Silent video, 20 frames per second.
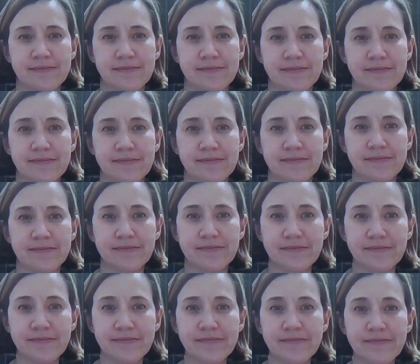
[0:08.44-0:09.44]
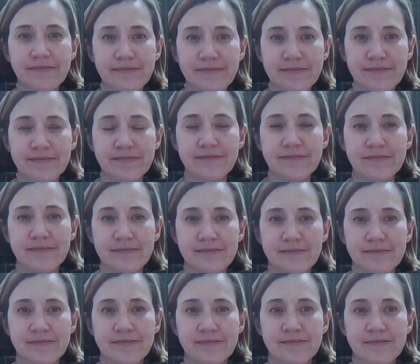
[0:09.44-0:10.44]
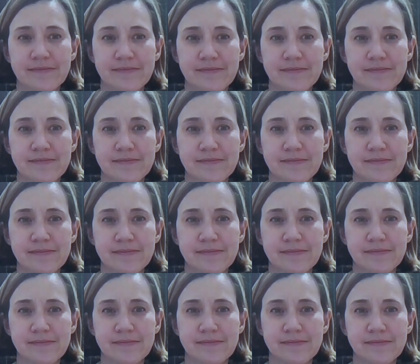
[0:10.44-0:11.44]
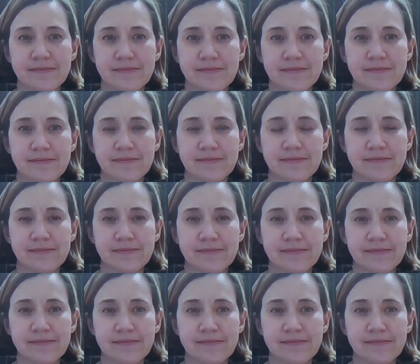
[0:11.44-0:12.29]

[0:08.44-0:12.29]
(not speaking)